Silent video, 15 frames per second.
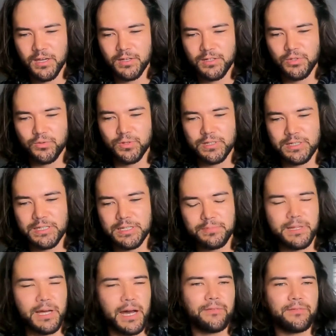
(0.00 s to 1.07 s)
do a deep
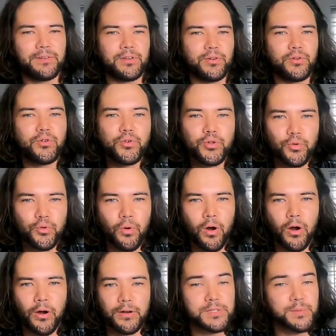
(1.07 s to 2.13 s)
dive into who you
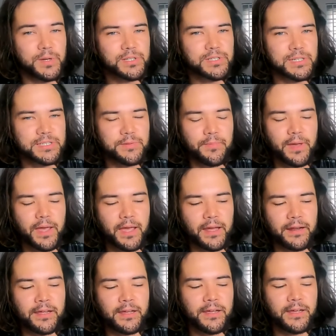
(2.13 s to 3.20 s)
are, especially as a man,
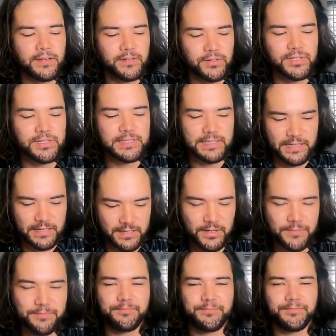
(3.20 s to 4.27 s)
you're just like,
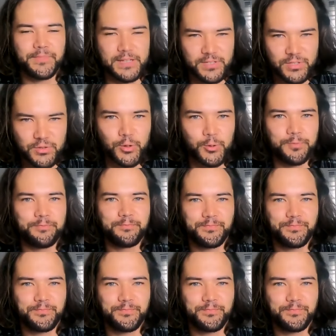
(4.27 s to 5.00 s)
yep, that's true.